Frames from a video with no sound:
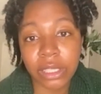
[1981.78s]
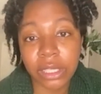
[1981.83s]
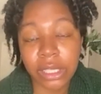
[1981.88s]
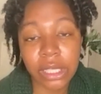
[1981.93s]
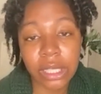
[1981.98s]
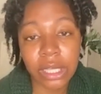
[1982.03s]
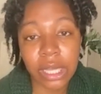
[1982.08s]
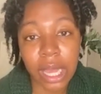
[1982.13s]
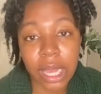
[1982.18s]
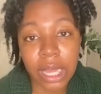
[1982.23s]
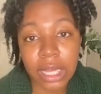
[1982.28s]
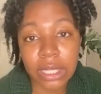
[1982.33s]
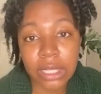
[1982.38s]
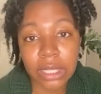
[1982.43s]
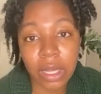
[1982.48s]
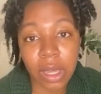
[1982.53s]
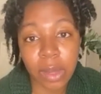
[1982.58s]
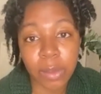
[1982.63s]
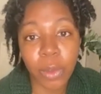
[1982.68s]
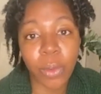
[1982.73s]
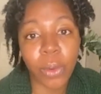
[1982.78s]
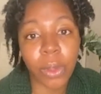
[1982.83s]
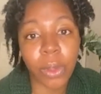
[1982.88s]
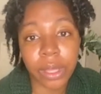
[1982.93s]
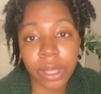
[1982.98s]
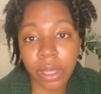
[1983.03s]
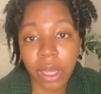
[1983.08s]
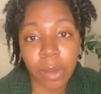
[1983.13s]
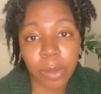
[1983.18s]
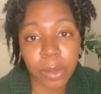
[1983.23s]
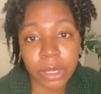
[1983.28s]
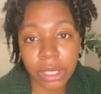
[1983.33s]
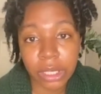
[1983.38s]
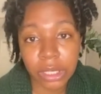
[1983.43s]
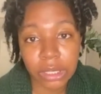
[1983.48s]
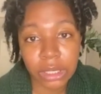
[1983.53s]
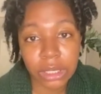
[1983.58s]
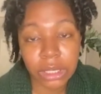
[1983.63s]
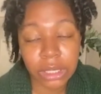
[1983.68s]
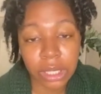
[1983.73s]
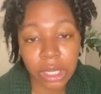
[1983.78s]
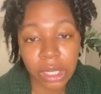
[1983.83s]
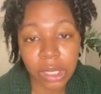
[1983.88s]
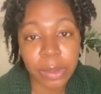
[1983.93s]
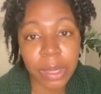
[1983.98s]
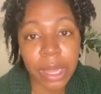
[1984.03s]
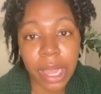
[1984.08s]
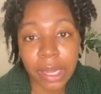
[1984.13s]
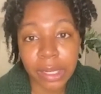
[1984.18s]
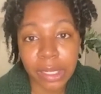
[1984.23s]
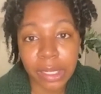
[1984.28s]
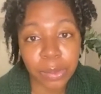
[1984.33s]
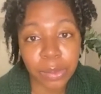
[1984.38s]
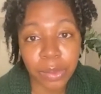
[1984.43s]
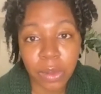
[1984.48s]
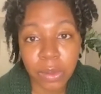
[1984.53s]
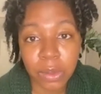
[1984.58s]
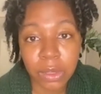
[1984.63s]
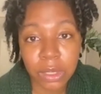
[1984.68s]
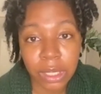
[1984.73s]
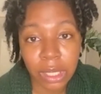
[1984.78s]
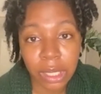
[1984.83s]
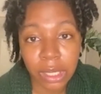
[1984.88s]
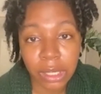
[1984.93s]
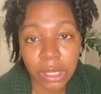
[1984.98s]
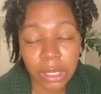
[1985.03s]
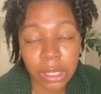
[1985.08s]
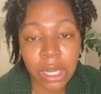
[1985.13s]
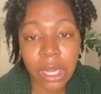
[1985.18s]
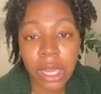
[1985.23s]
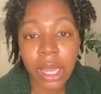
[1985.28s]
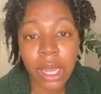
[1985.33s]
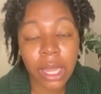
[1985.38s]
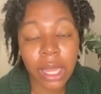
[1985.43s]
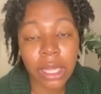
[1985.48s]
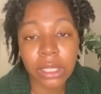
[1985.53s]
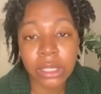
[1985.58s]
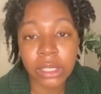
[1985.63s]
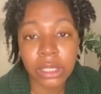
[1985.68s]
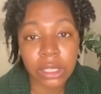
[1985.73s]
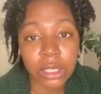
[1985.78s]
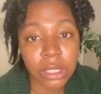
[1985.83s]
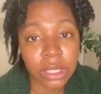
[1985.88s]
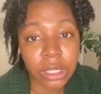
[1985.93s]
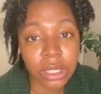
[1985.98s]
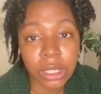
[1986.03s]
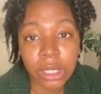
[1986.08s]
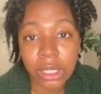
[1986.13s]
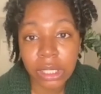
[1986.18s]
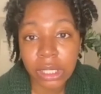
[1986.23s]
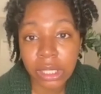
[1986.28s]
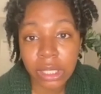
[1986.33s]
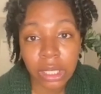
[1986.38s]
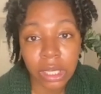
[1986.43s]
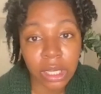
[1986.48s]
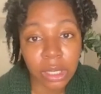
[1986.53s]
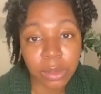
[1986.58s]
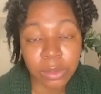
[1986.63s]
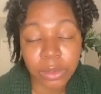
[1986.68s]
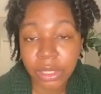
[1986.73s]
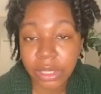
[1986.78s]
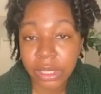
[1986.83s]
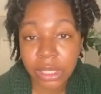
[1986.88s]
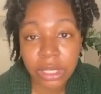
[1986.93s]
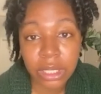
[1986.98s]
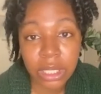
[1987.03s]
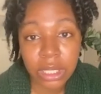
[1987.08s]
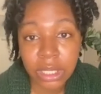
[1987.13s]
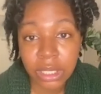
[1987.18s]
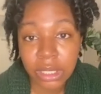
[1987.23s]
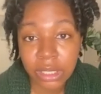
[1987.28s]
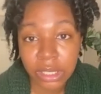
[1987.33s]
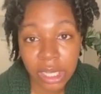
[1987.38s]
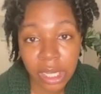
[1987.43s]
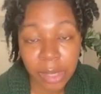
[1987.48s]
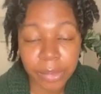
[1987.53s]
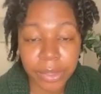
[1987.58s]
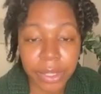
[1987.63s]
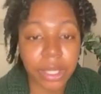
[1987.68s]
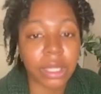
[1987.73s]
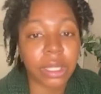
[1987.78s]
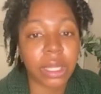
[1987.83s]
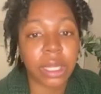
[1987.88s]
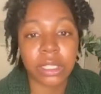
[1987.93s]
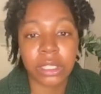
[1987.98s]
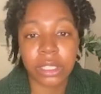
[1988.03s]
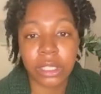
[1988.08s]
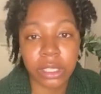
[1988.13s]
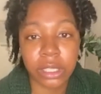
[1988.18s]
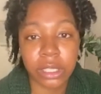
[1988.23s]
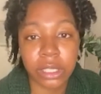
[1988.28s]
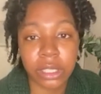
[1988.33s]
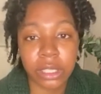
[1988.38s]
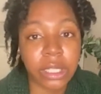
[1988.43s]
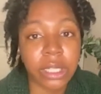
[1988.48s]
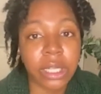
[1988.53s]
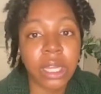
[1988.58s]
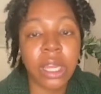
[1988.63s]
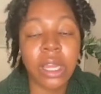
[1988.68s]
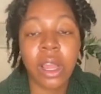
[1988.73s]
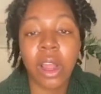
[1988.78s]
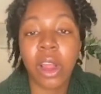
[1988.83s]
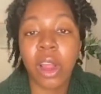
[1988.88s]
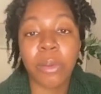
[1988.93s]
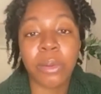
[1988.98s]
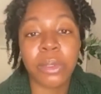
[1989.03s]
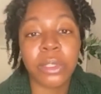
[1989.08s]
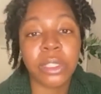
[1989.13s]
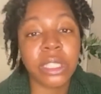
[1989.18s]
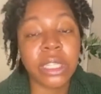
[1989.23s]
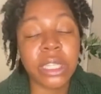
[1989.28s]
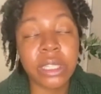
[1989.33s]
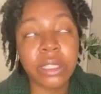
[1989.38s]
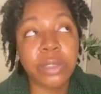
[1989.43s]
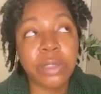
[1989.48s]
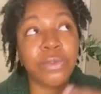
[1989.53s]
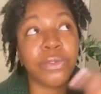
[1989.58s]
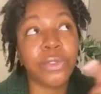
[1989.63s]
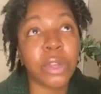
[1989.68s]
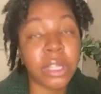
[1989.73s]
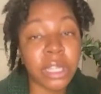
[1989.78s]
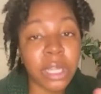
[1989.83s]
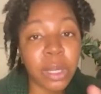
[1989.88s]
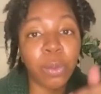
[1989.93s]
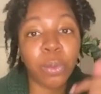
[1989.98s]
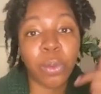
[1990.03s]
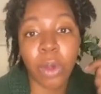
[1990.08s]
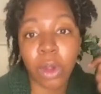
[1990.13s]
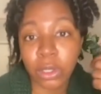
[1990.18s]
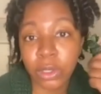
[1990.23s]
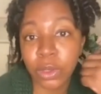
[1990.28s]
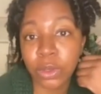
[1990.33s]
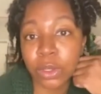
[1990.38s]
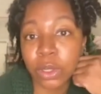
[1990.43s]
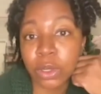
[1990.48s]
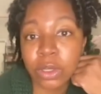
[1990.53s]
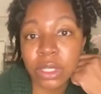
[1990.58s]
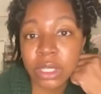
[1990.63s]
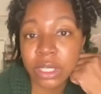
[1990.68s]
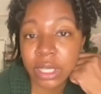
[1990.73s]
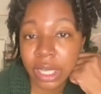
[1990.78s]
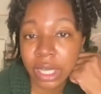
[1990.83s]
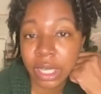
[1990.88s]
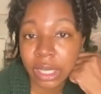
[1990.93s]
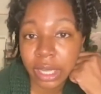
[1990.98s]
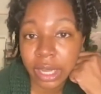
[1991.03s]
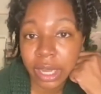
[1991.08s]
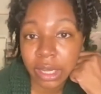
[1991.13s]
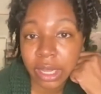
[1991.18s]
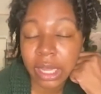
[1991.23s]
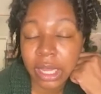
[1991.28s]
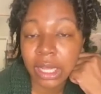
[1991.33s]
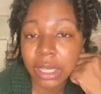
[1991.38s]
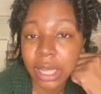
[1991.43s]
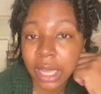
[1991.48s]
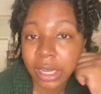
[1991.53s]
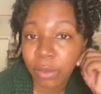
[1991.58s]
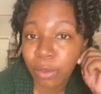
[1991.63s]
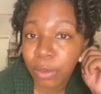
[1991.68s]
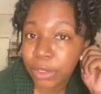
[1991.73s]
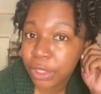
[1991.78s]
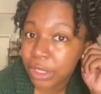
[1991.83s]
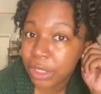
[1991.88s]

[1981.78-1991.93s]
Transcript: She has oily combination acne prone skin, and she is a champion. Like she really worked on her skincare. Like a lot of